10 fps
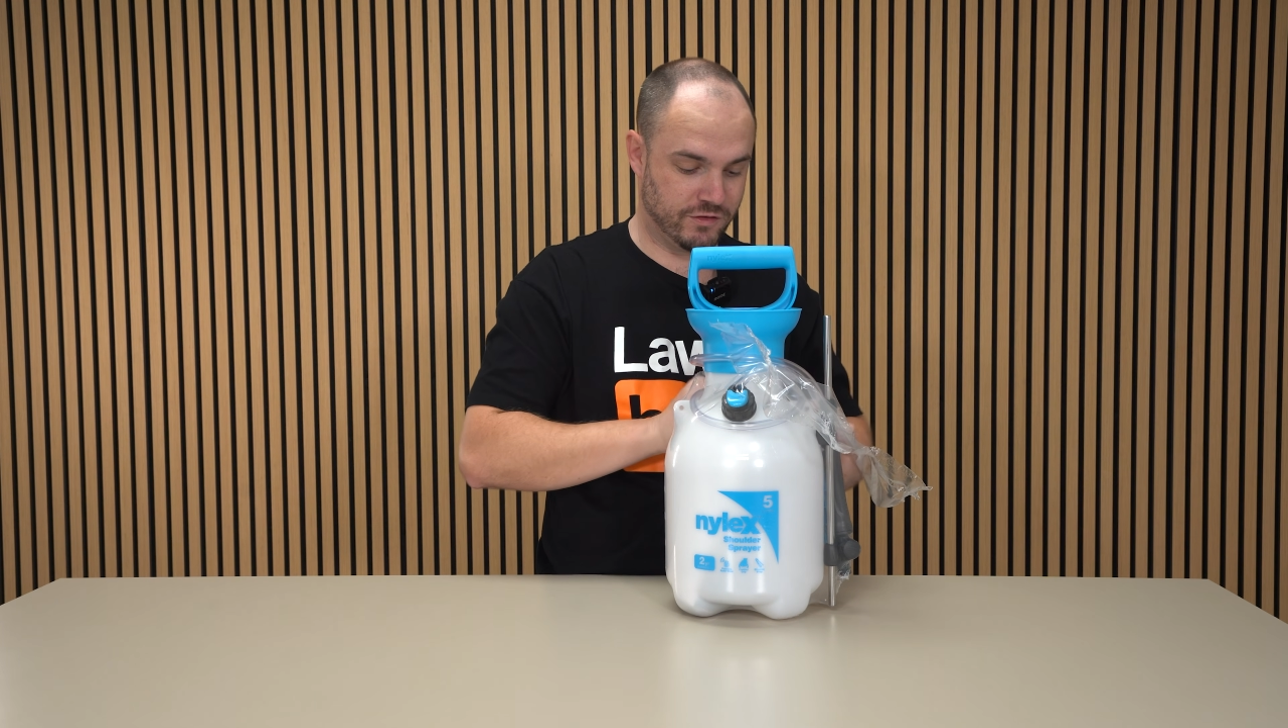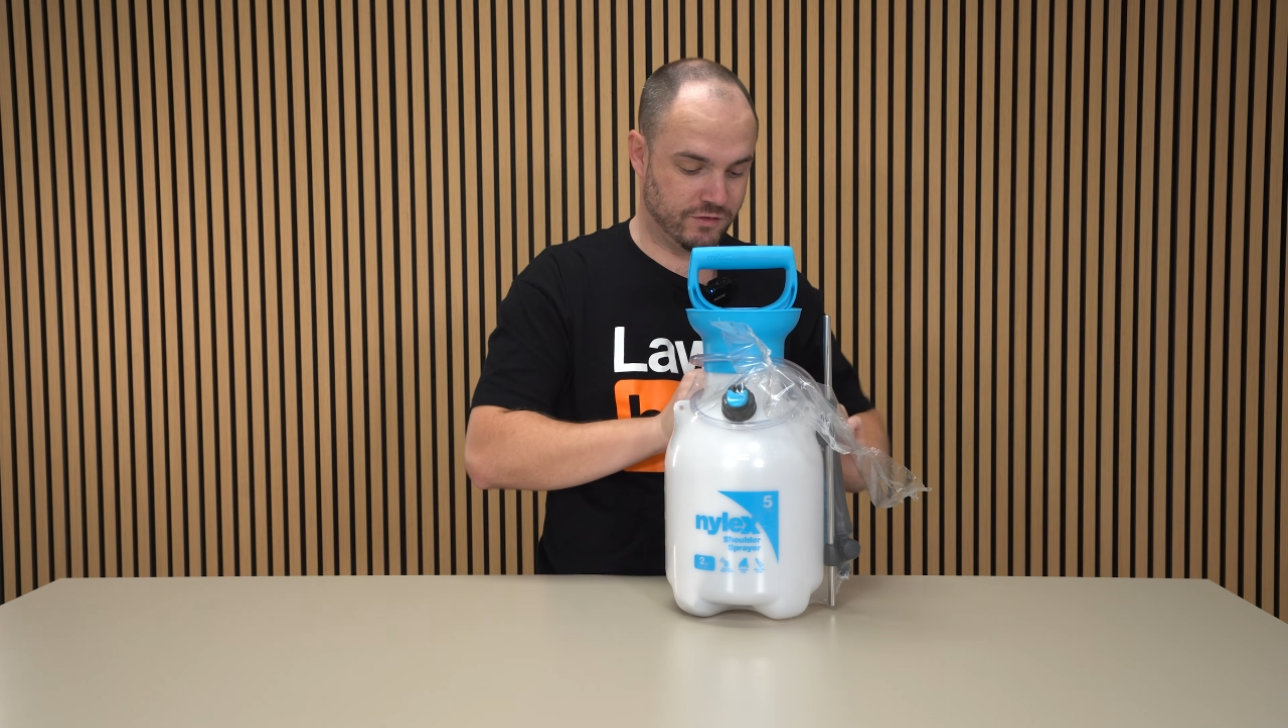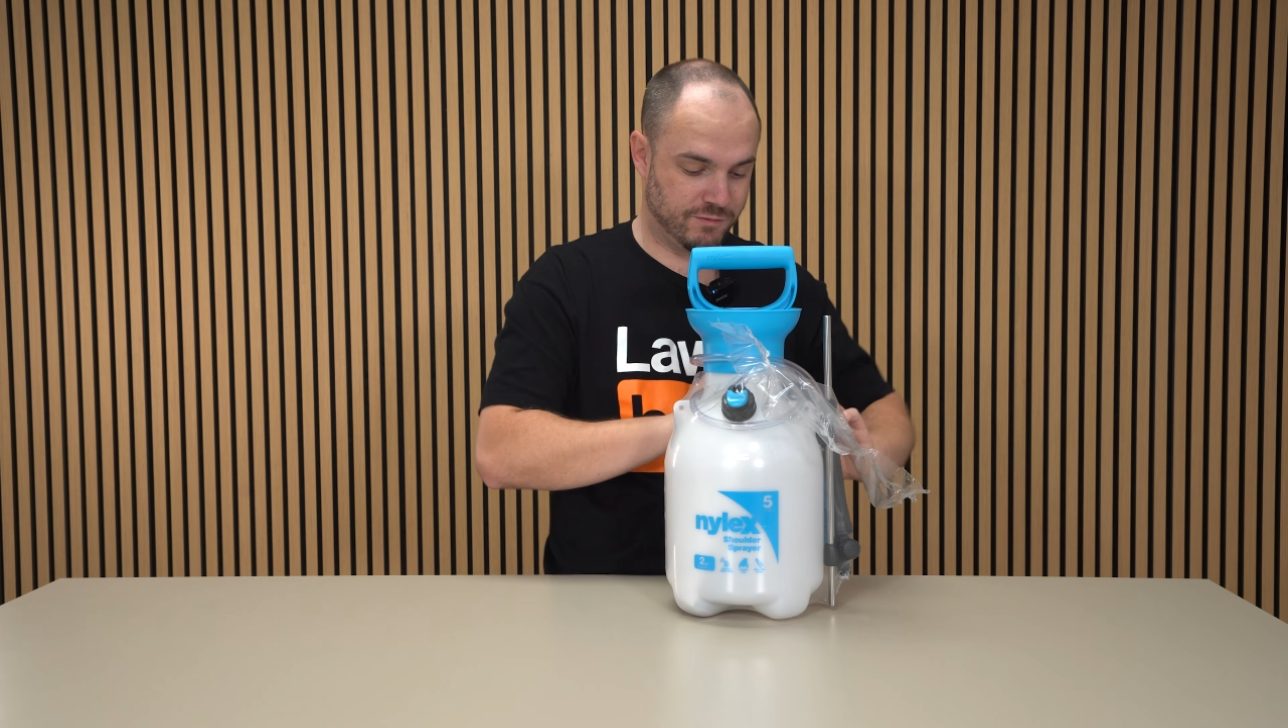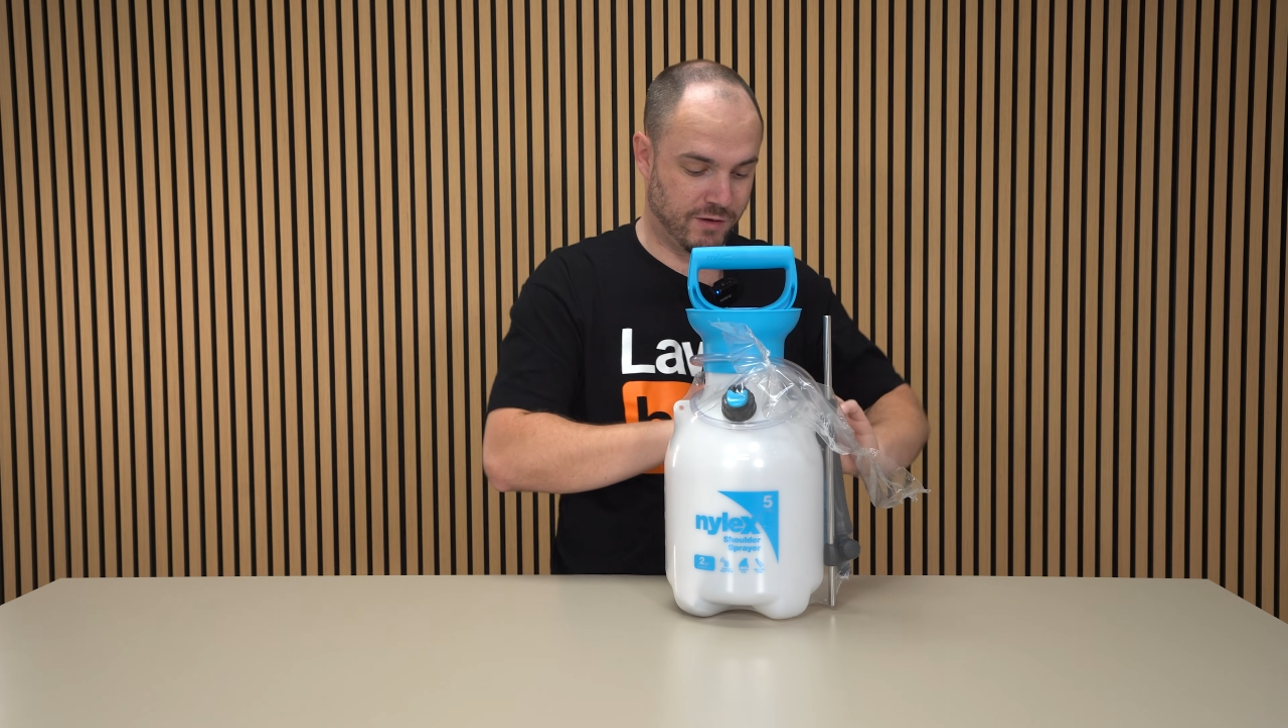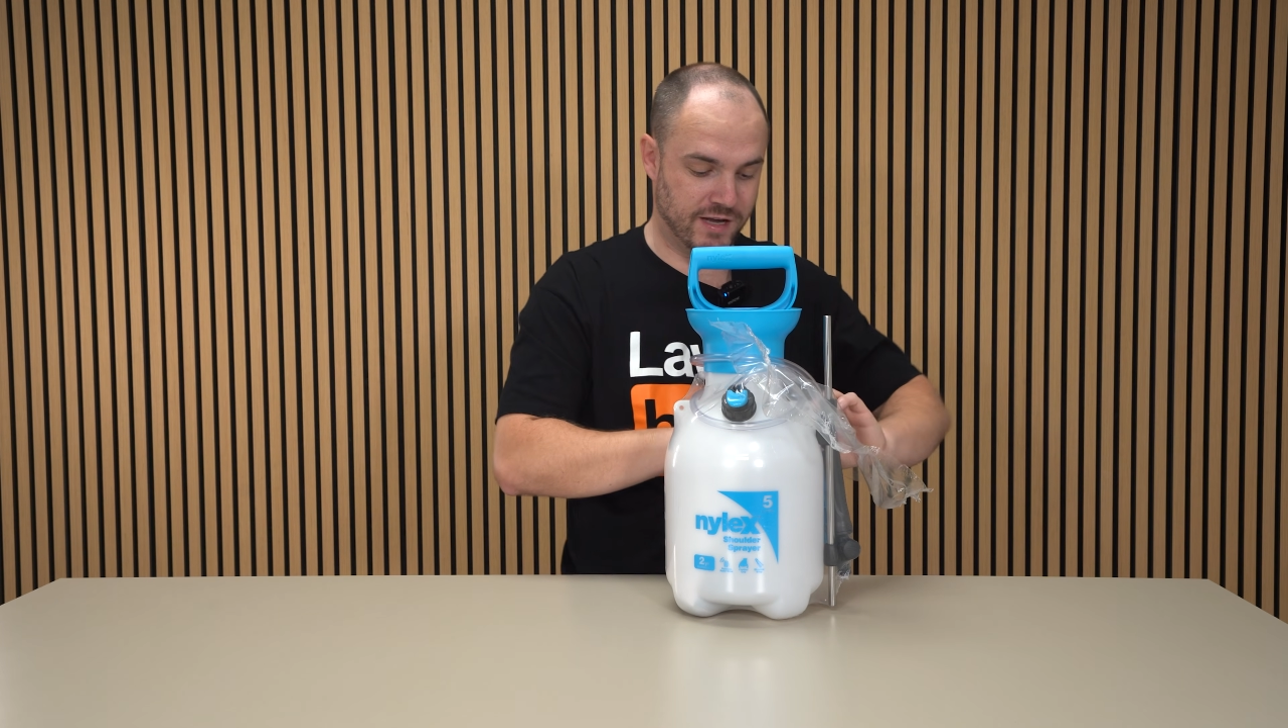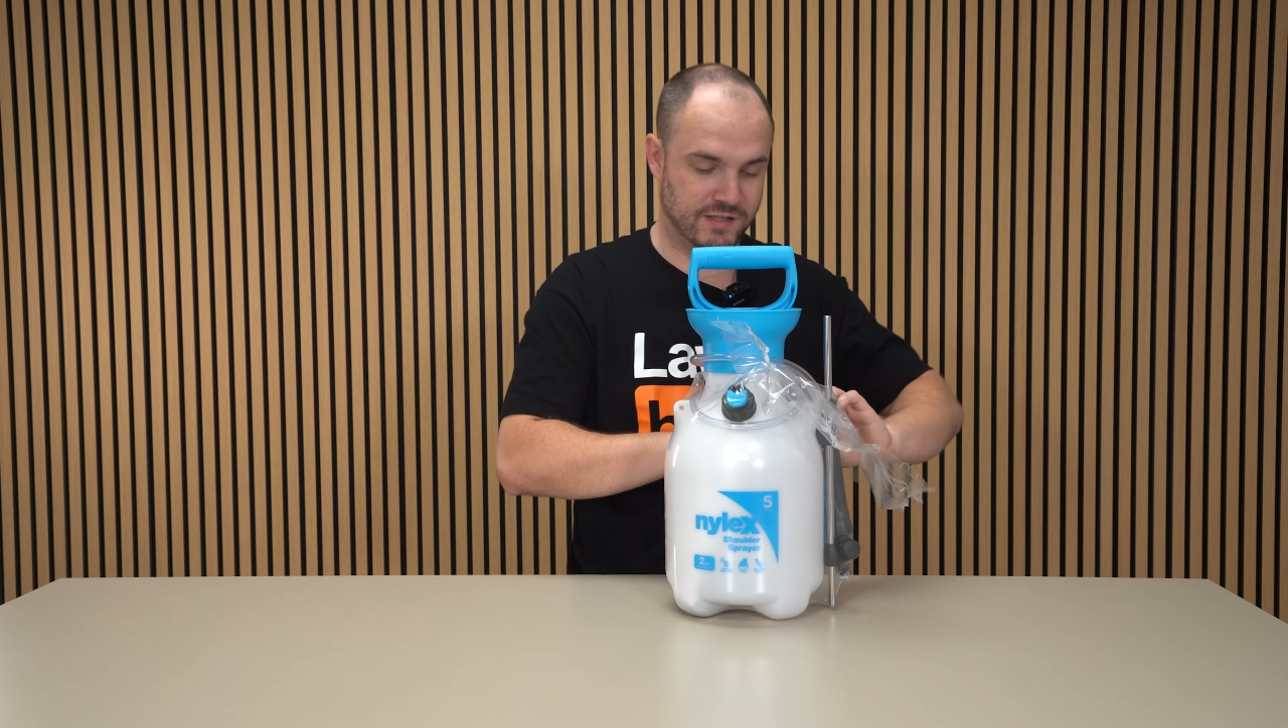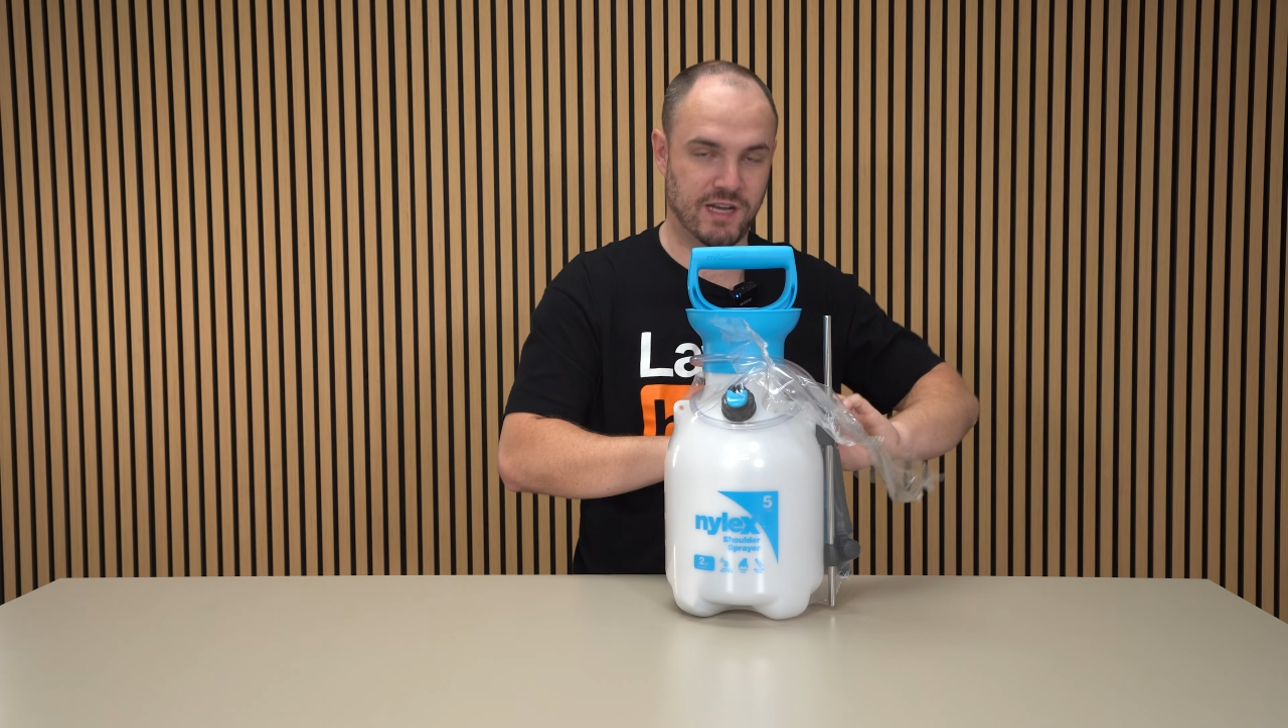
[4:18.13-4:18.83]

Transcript: two sprays